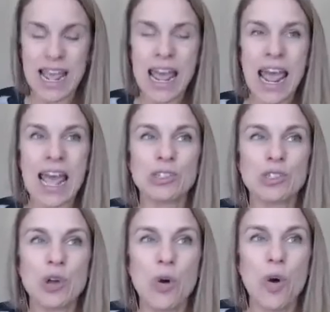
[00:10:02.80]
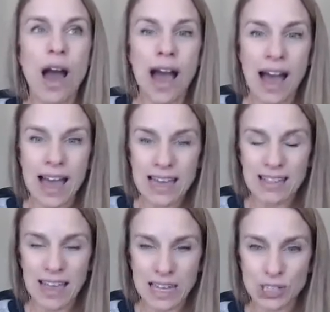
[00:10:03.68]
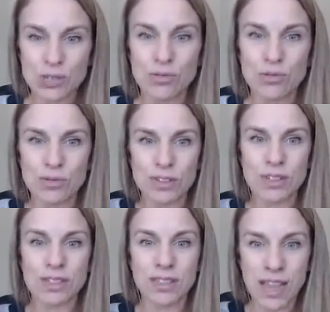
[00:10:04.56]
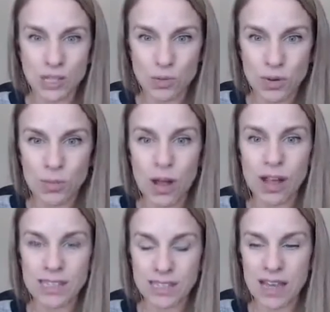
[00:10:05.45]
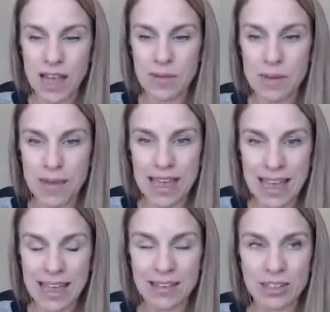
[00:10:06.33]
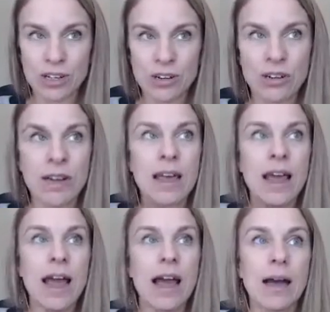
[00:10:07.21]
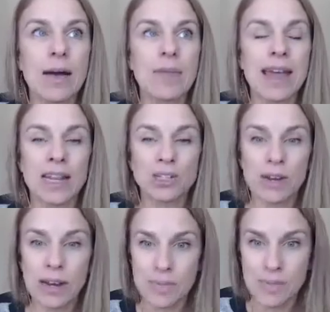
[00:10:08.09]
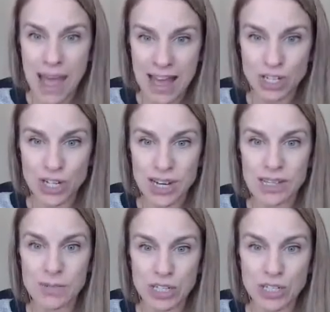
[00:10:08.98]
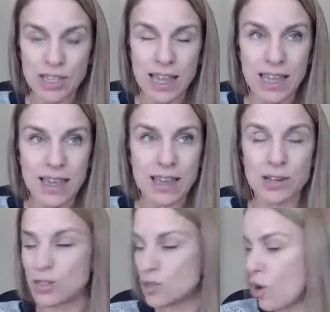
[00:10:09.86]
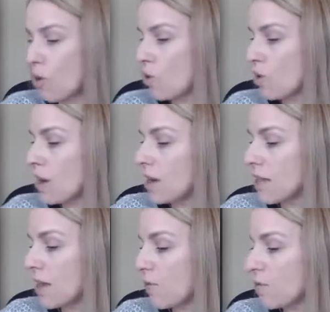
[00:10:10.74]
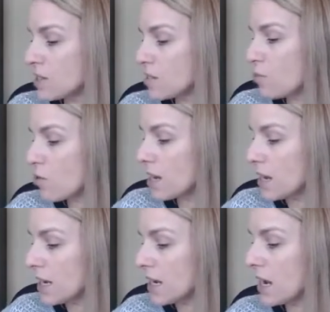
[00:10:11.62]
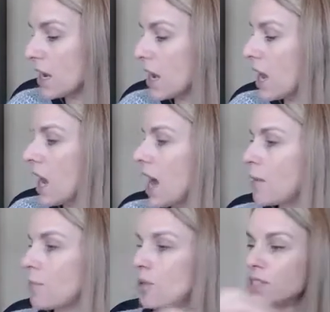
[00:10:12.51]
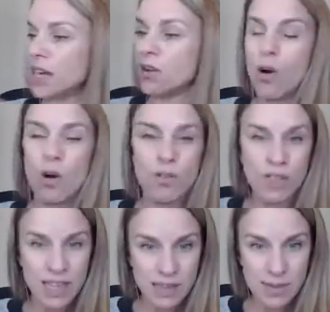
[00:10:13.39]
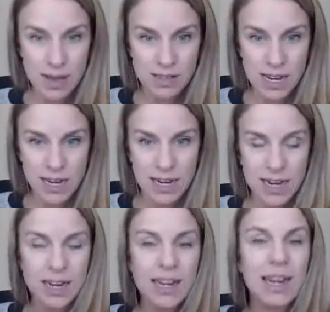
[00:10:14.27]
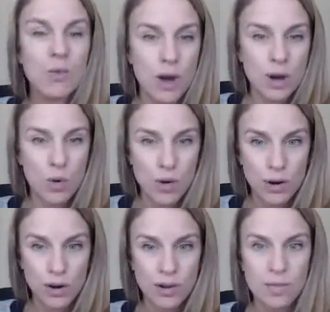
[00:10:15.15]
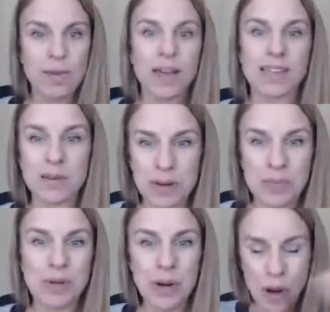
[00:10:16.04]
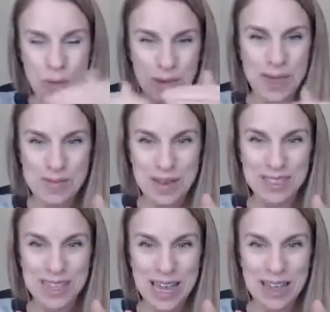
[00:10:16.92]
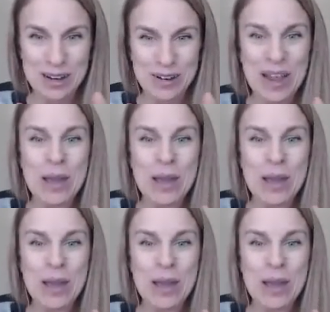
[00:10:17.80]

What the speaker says: And so I like to schedule blocks of time on my calendar, and I try to batch as much as I can. So like for this morning, I put down all the emails that I needed in one order because I'm going to put all my emails together.